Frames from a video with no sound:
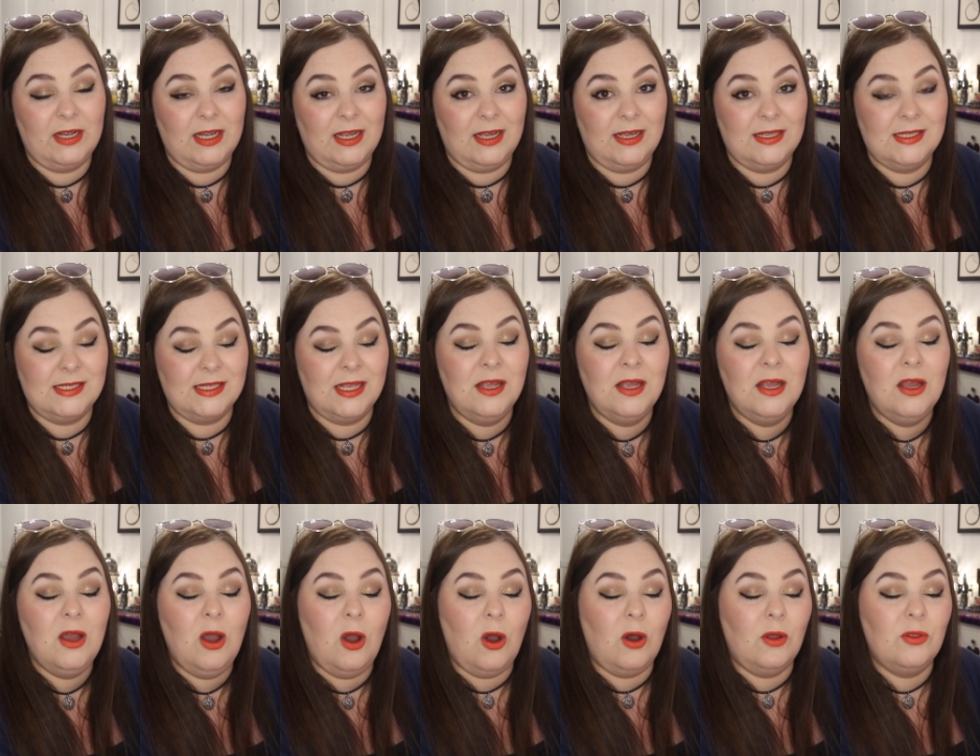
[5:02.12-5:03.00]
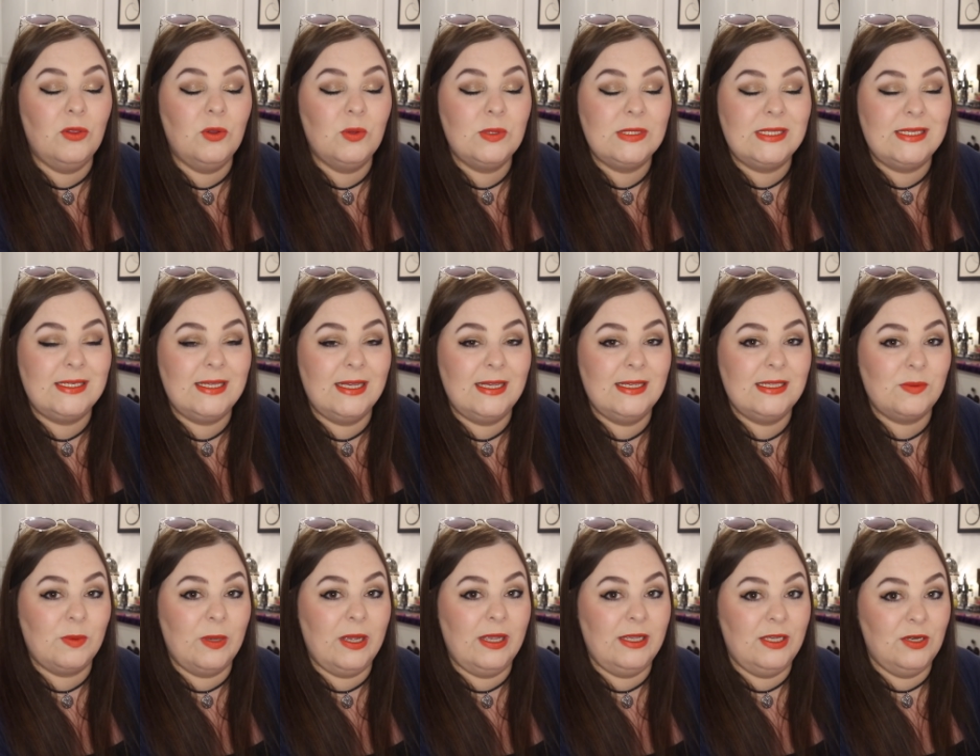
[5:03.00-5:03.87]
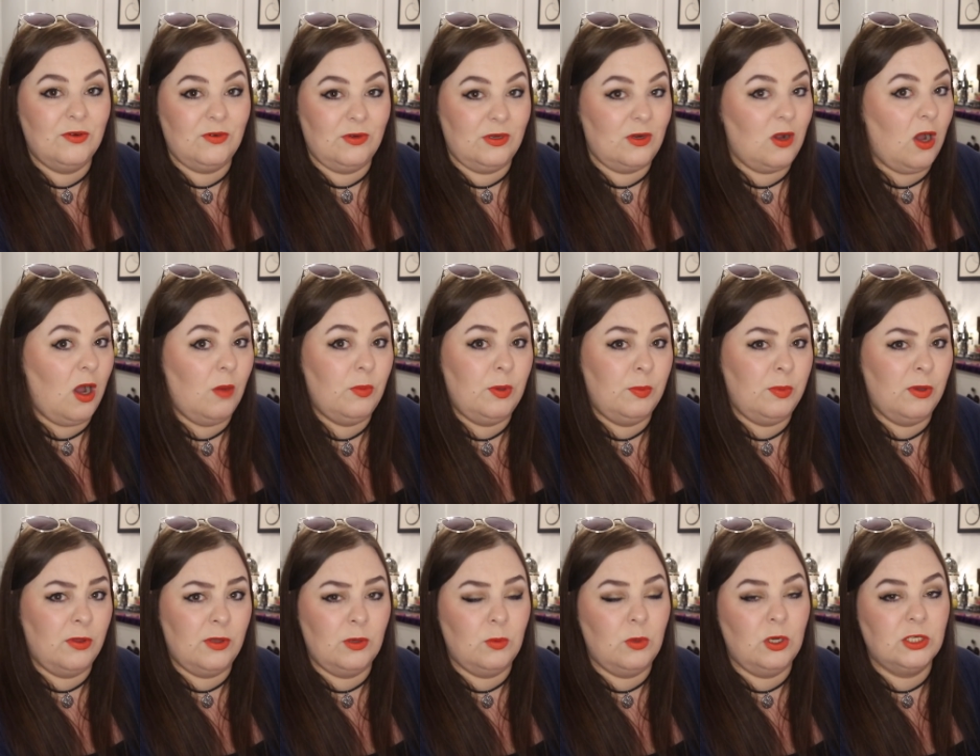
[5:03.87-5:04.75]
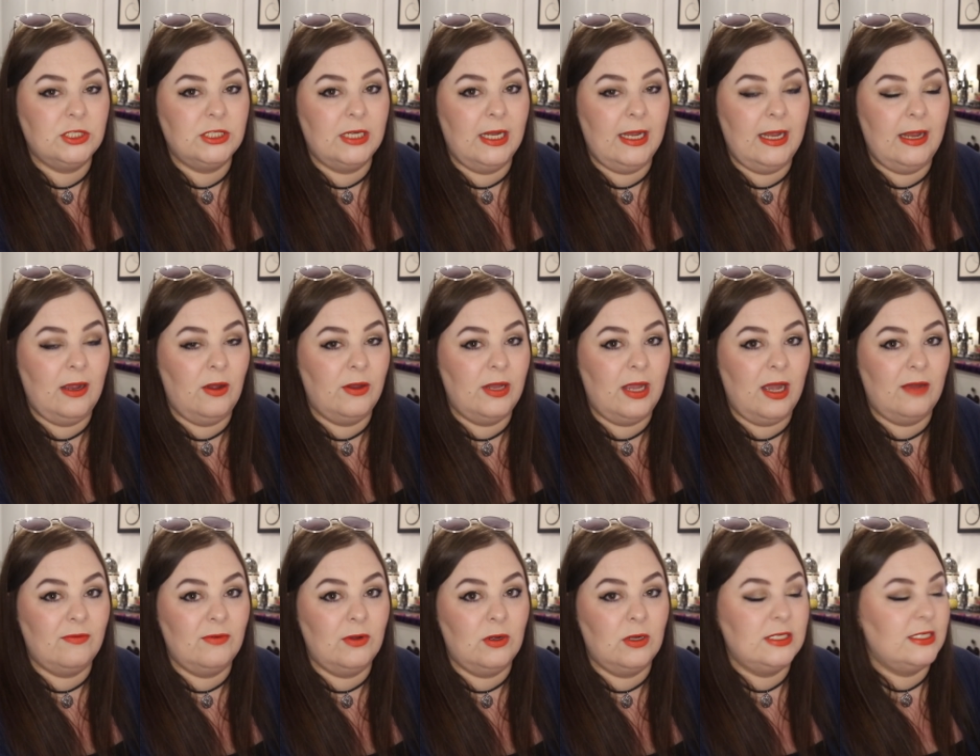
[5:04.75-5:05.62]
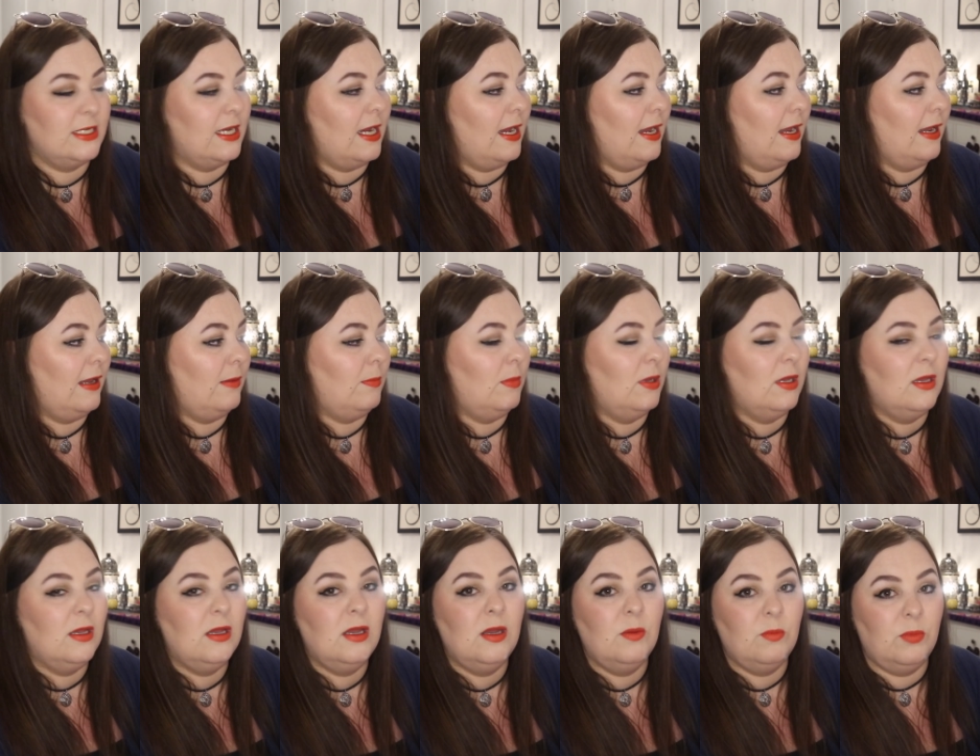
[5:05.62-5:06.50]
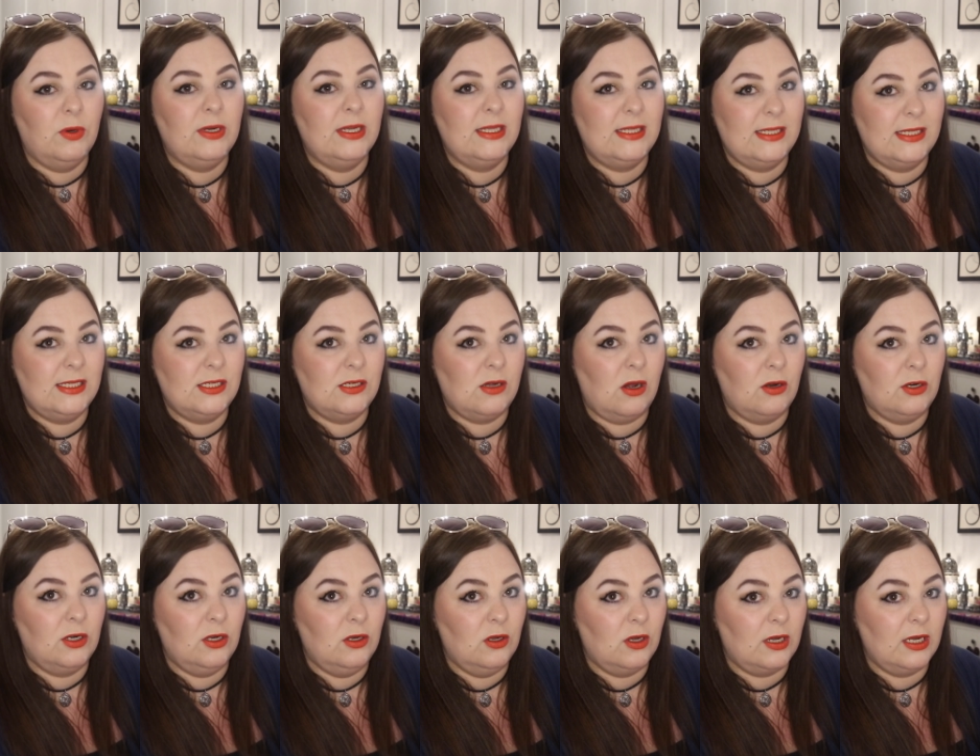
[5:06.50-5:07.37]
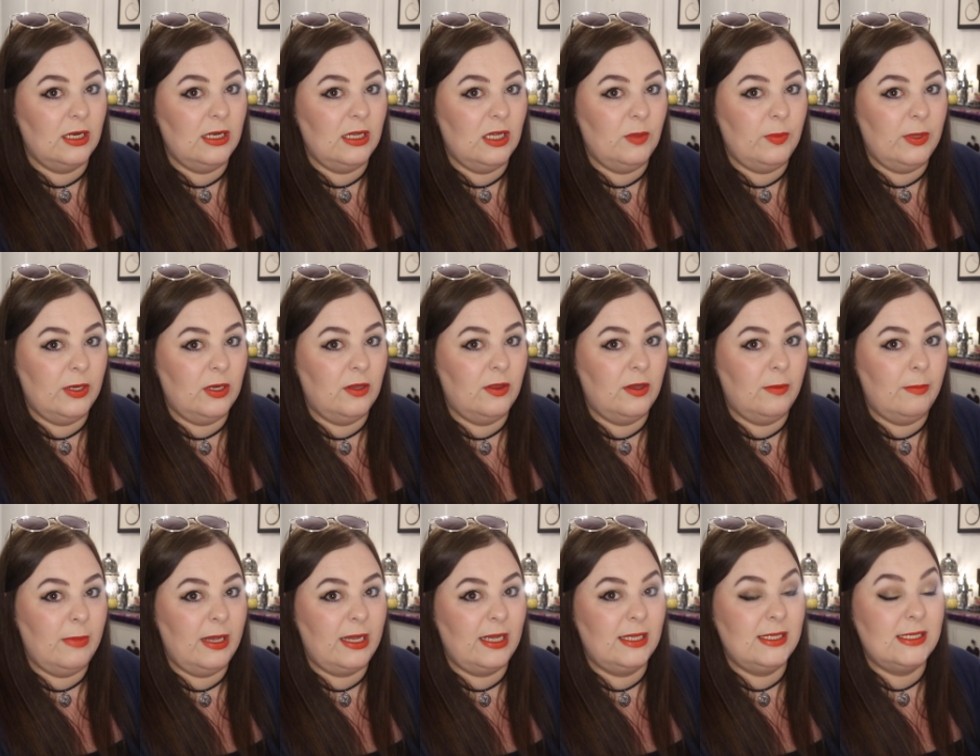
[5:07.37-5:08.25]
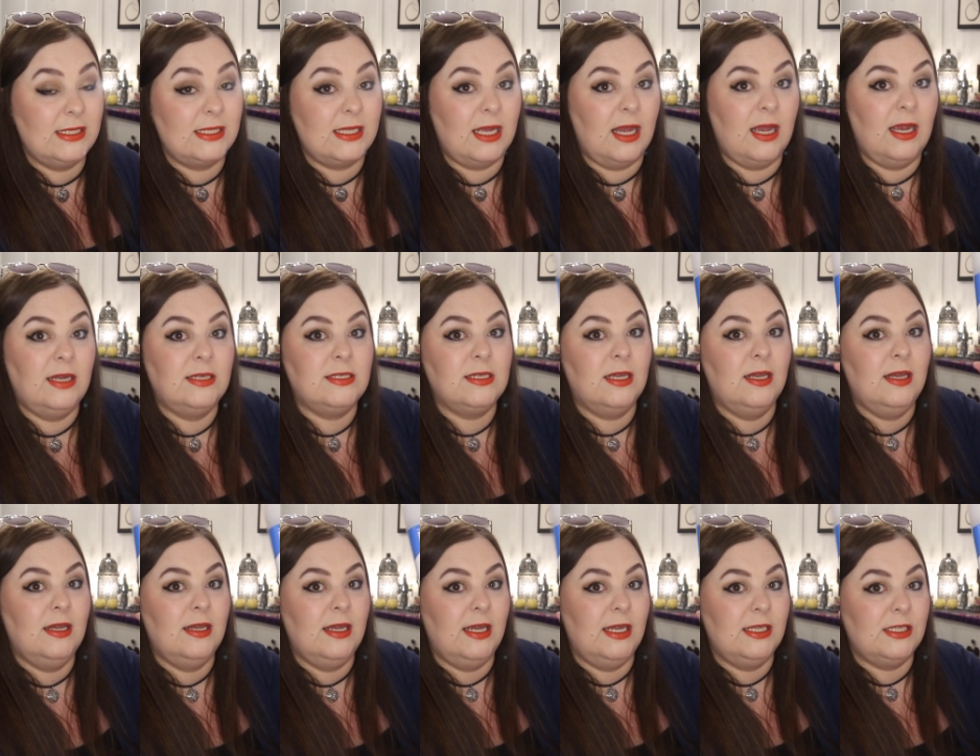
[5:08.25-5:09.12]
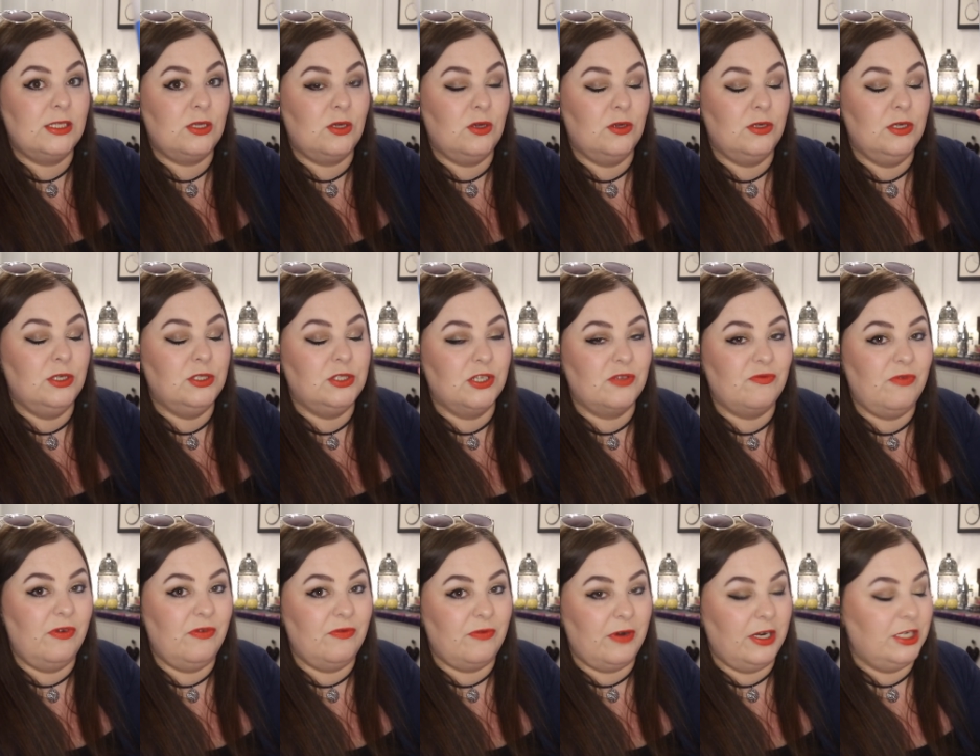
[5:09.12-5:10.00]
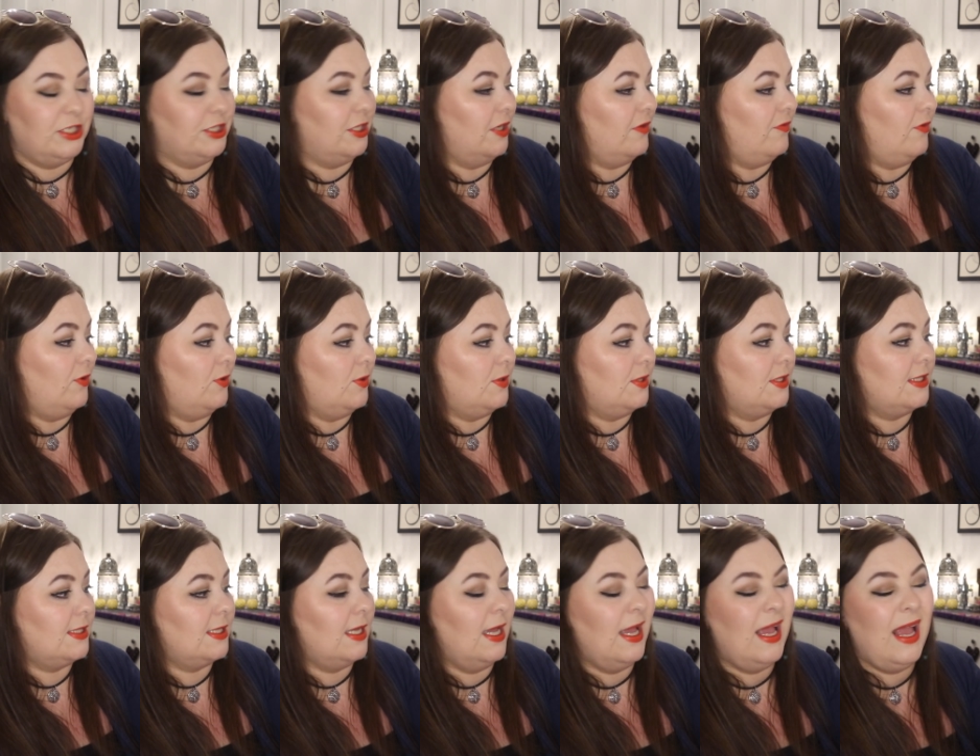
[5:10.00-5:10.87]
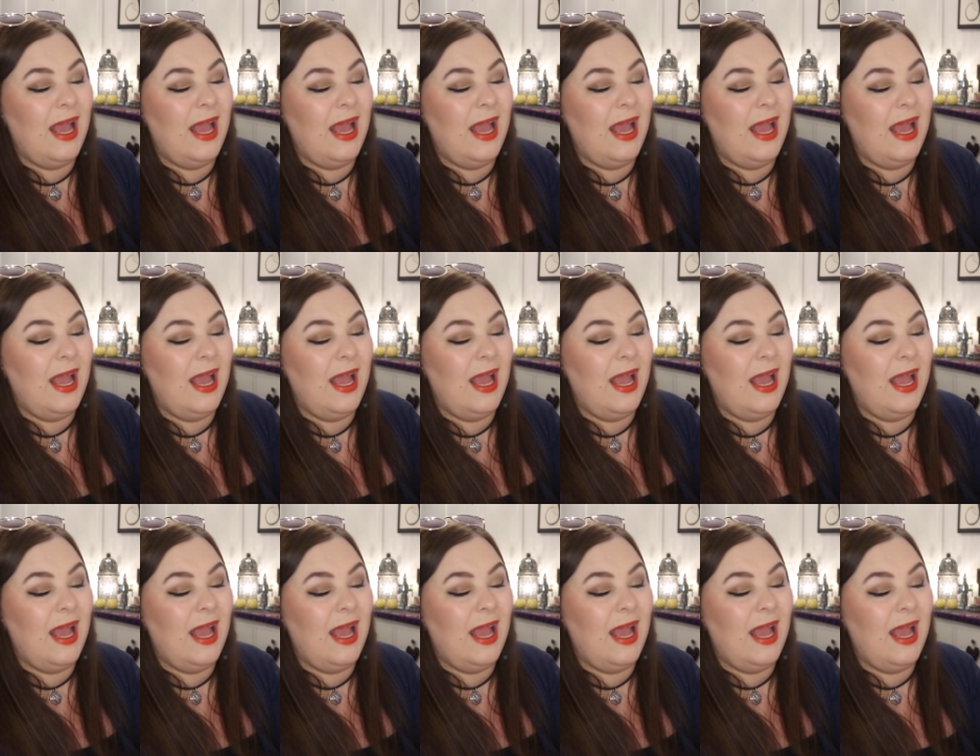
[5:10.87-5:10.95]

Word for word: guys on those days where you can't be bothered to wash your hair or you haven't got time but it's starting to look a little bit on the minging side it's good to just refresh your roots